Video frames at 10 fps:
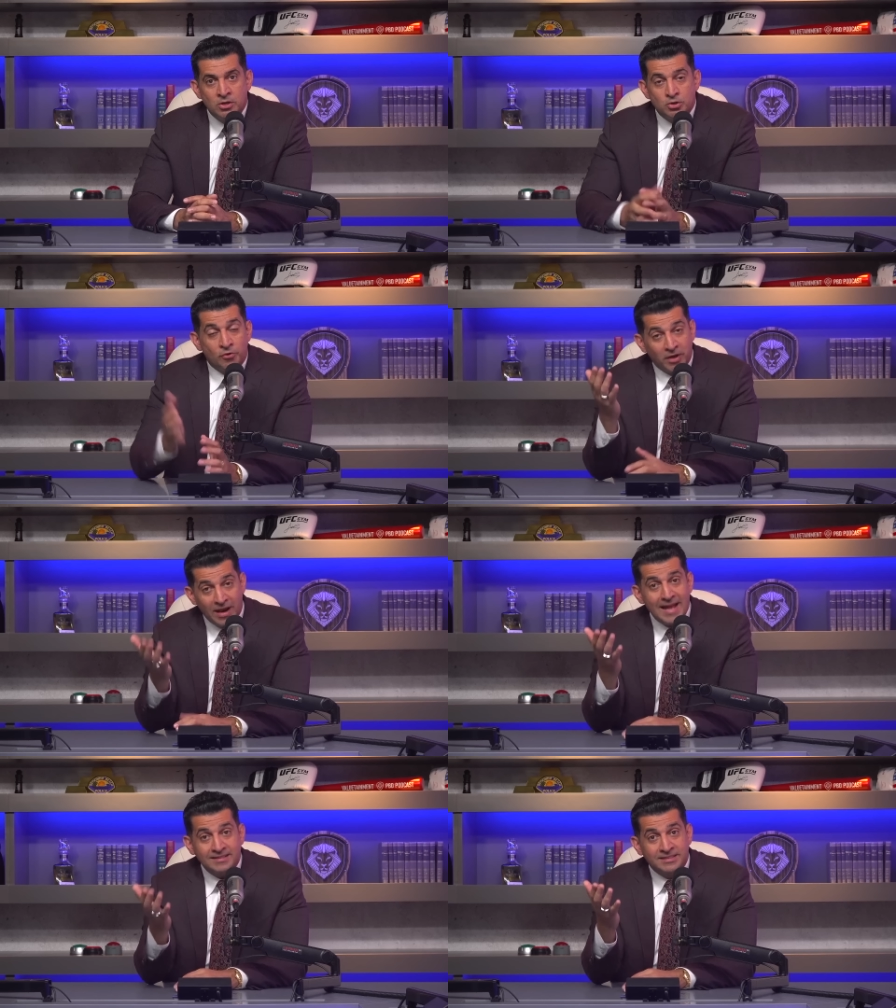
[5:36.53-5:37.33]
So if you
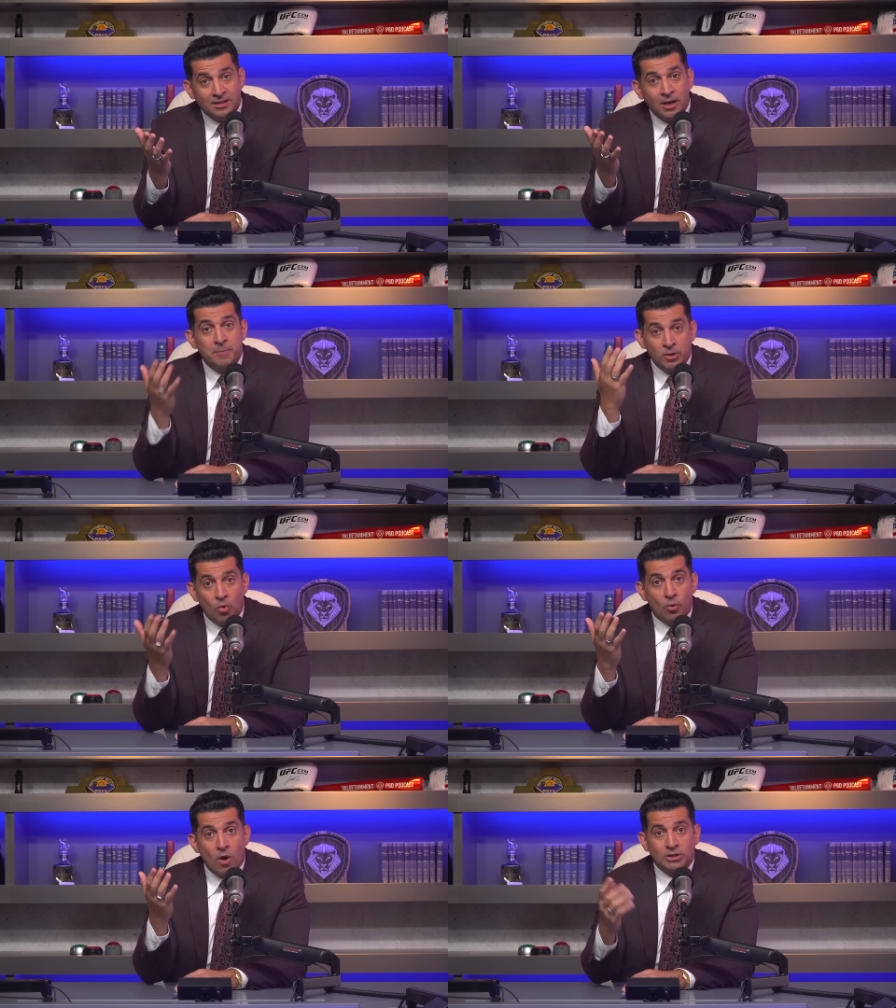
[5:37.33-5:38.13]
like this clip and you
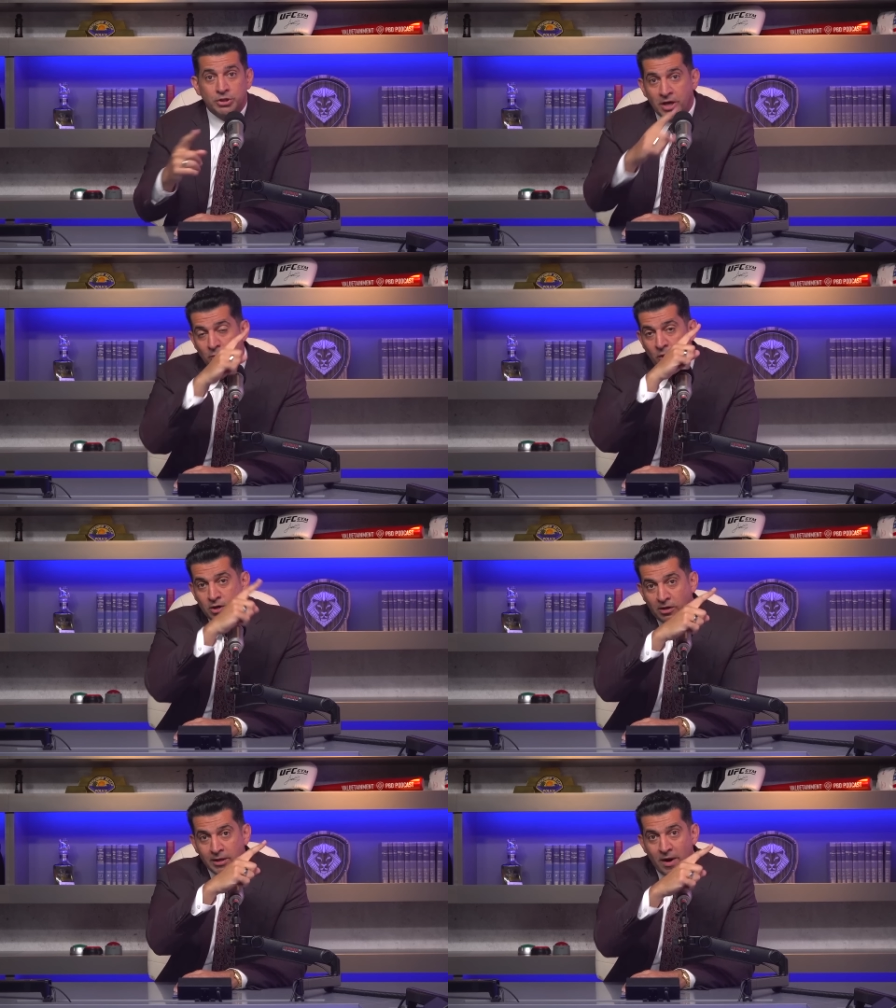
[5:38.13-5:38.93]
want to watch another one,
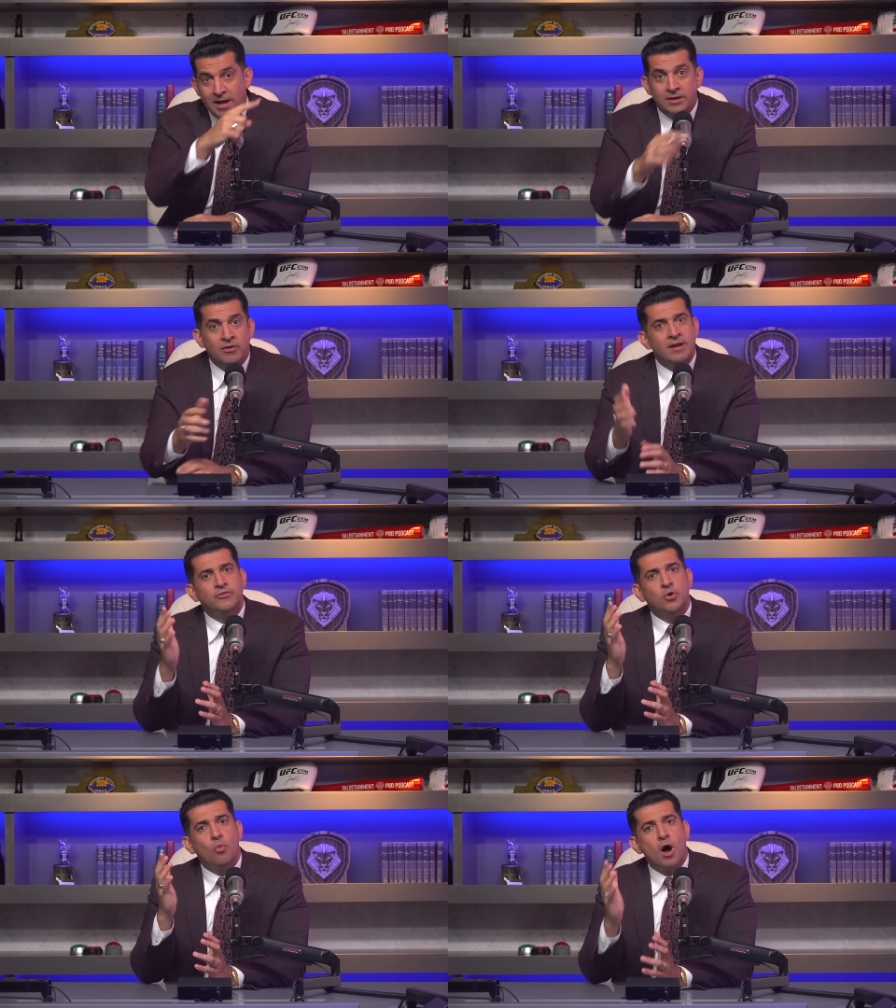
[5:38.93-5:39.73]
click right here. And if
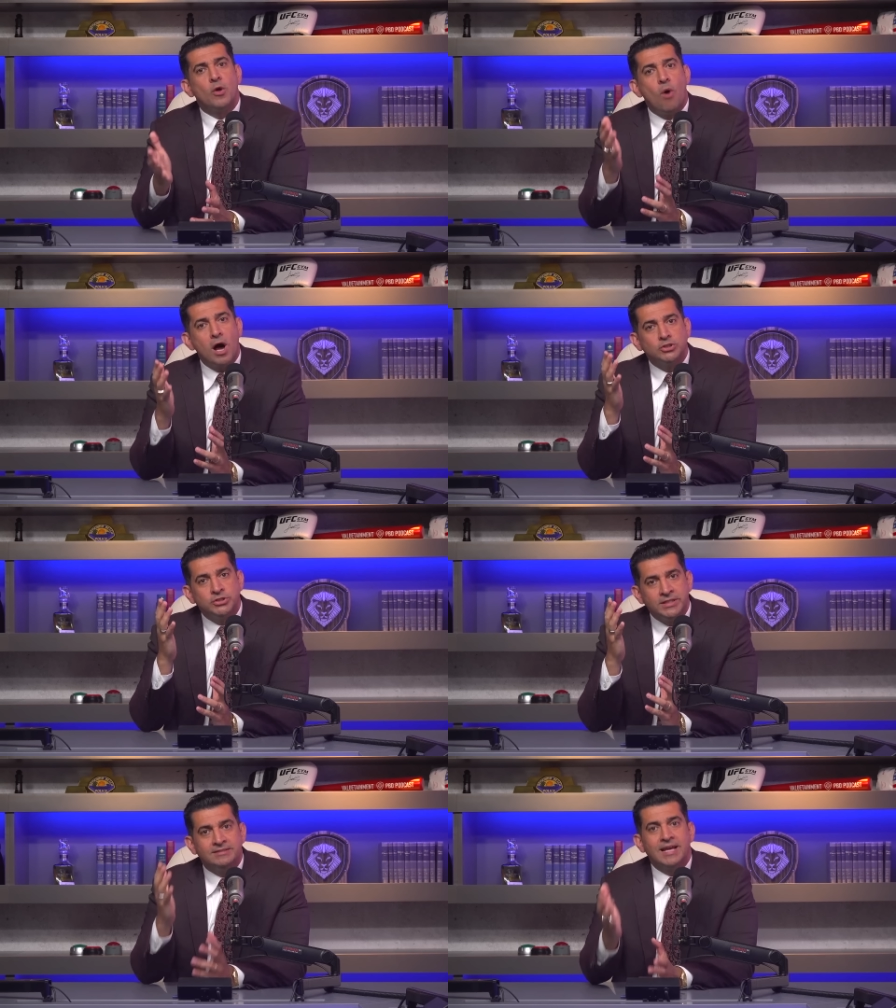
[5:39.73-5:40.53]
you want to watch
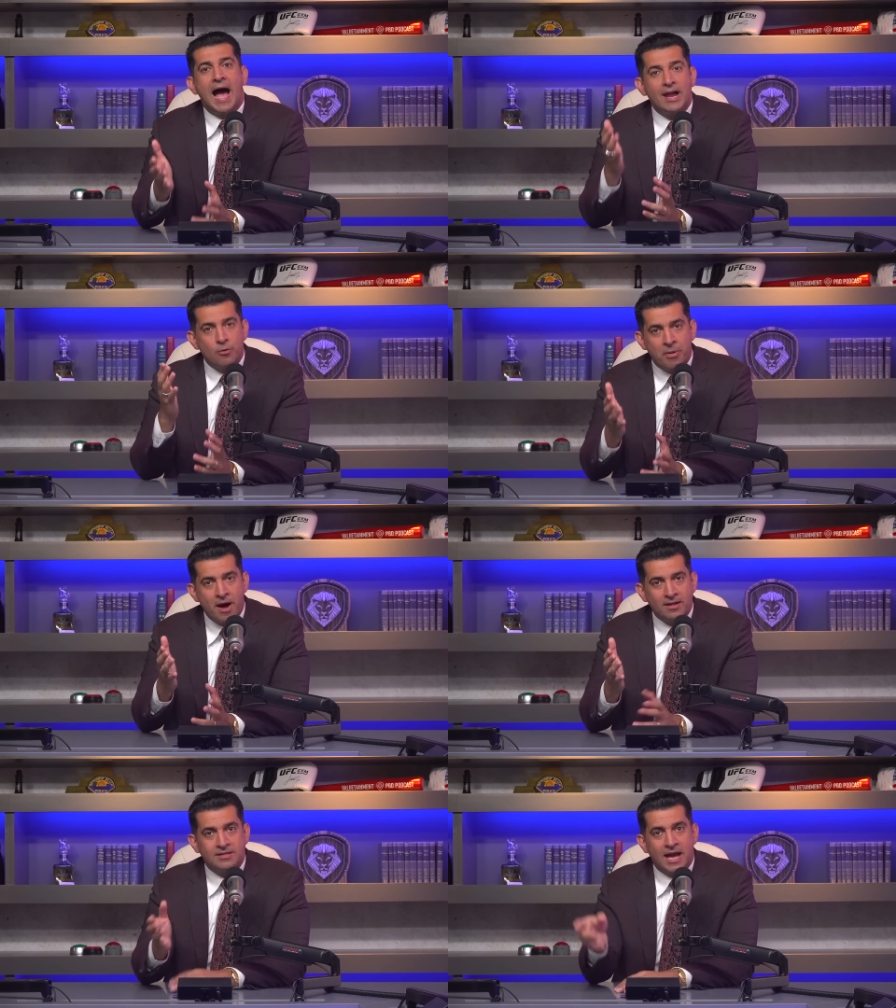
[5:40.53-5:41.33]
the entire
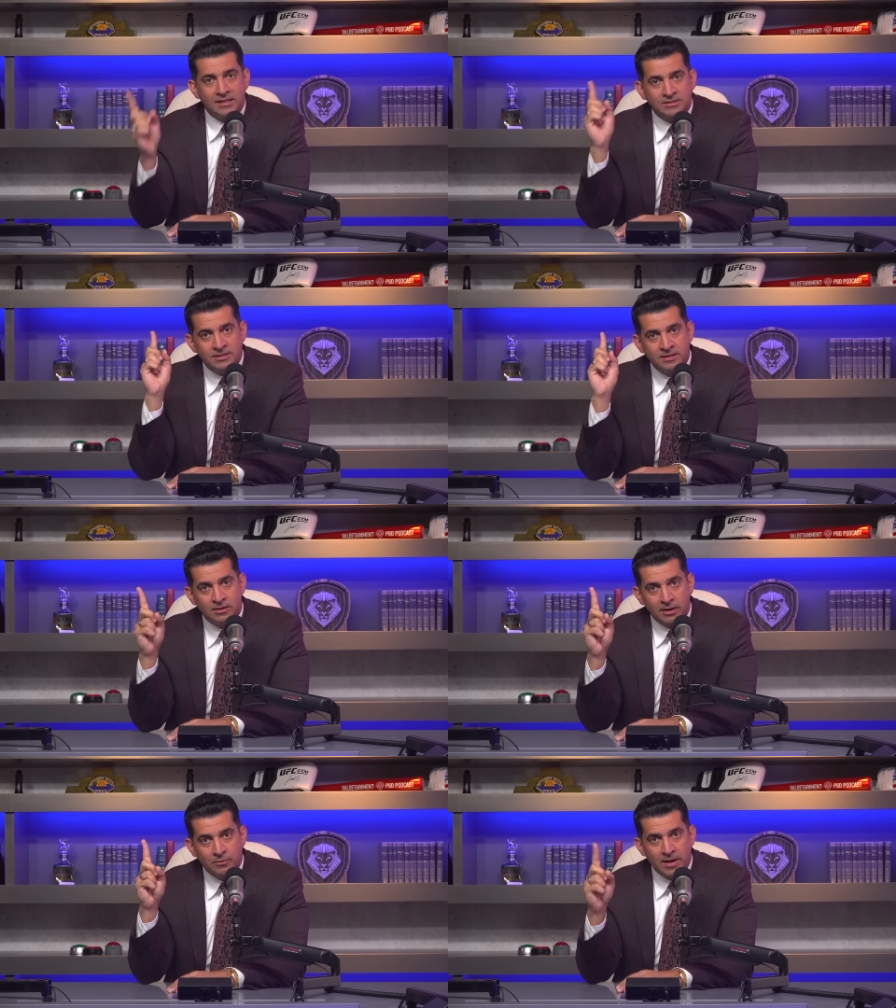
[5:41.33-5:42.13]
podcast,
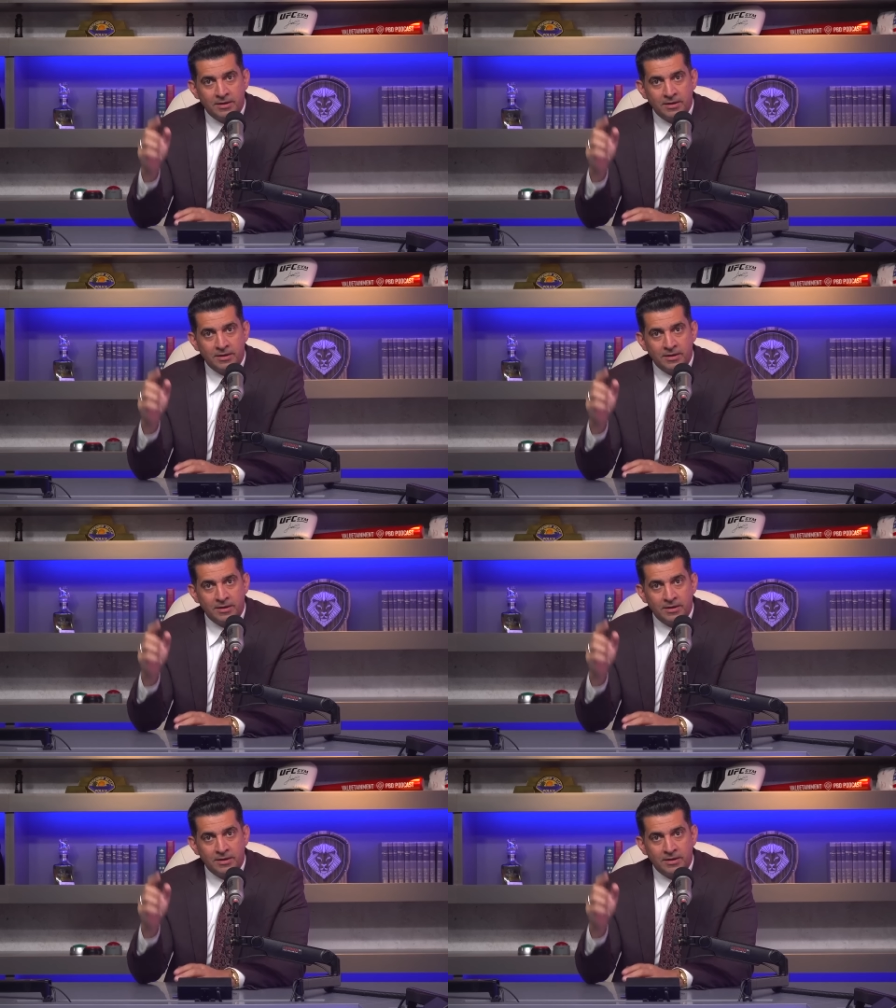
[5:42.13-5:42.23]
click right